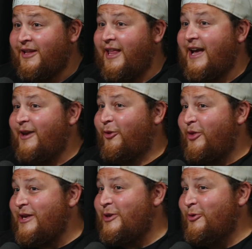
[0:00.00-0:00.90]
Like I don't
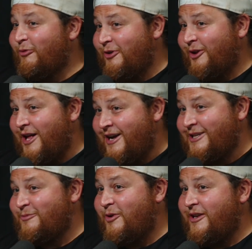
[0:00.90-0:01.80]
think you
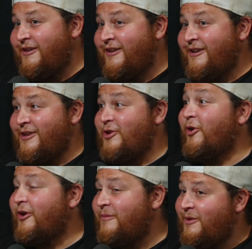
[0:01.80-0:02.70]
realize what you're
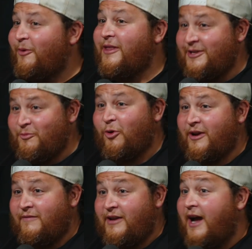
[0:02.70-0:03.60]
going to be the one that is more
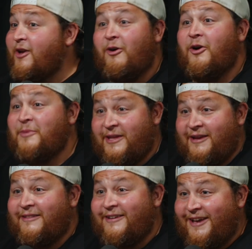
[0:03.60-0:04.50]
inconvenient. I go home at the
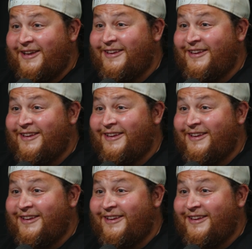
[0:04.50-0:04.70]
end of the day.